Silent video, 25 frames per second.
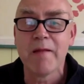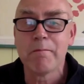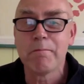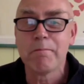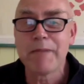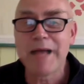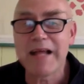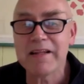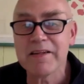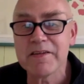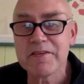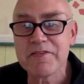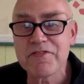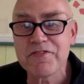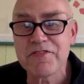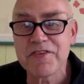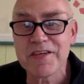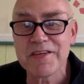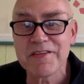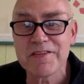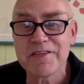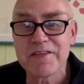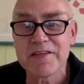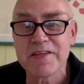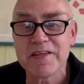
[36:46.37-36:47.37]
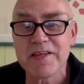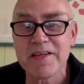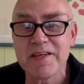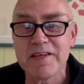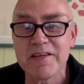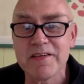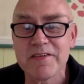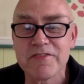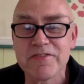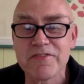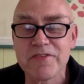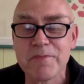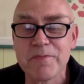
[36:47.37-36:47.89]
balancing
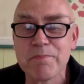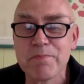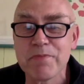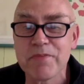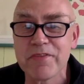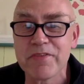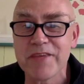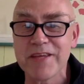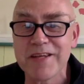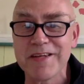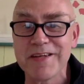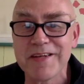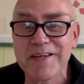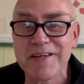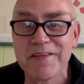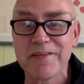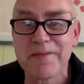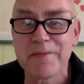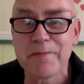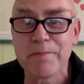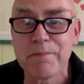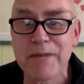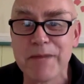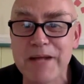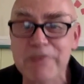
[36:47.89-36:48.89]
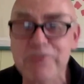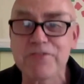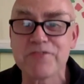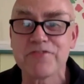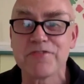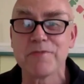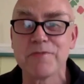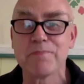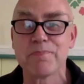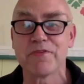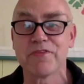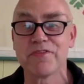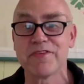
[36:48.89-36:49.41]
the sympathetic and the
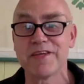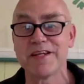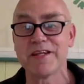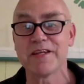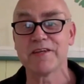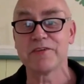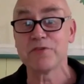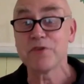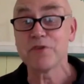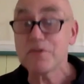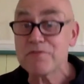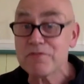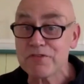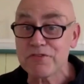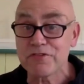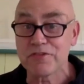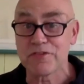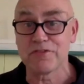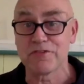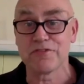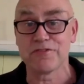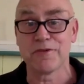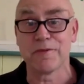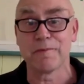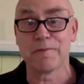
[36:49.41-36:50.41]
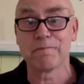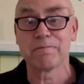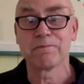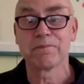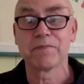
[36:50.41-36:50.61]
parasympathetic nervous system.